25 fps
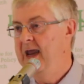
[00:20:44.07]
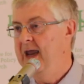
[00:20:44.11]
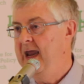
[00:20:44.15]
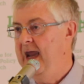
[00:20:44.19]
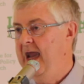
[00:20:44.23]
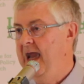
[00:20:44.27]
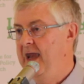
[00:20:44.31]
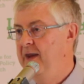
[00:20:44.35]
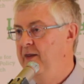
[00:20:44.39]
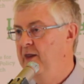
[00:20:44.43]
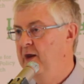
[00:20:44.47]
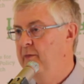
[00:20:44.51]

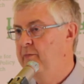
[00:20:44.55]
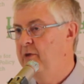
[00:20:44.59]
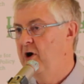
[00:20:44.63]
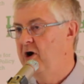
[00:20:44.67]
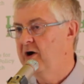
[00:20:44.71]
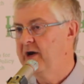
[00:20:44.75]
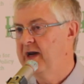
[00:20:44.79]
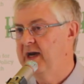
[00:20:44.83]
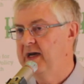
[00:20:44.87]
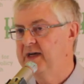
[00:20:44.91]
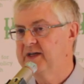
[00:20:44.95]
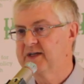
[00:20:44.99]
in the
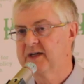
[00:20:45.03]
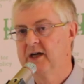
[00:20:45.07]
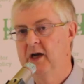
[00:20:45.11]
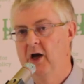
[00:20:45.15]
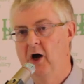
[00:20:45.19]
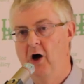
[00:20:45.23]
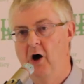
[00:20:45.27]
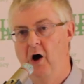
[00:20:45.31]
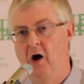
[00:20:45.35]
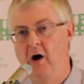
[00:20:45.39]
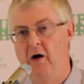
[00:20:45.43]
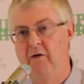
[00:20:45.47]
pocket
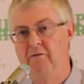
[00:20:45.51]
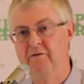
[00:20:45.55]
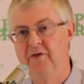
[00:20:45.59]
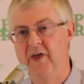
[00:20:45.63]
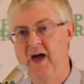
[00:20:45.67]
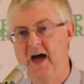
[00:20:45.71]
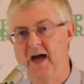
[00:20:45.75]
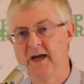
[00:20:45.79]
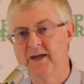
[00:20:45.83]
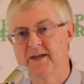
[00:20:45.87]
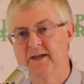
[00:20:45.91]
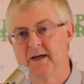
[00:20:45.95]
of
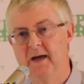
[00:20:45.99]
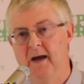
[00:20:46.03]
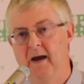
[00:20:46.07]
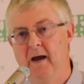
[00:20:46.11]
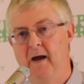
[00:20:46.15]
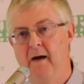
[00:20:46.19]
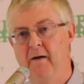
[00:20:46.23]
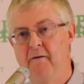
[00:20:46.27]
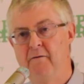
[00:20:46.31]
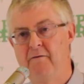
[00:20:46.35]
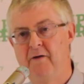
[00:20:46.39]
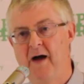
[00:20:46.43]
that
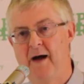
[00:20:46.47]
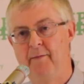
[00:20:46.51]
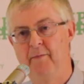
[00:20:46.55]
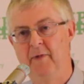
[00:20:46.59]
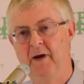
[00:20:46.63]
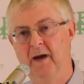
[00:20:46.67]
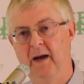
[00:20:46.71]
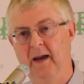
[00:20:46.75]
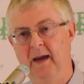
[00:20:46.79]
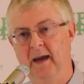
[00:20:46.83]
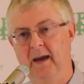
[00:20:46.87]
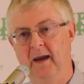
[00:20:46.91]

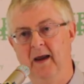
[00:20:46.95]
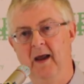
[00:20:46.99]
family.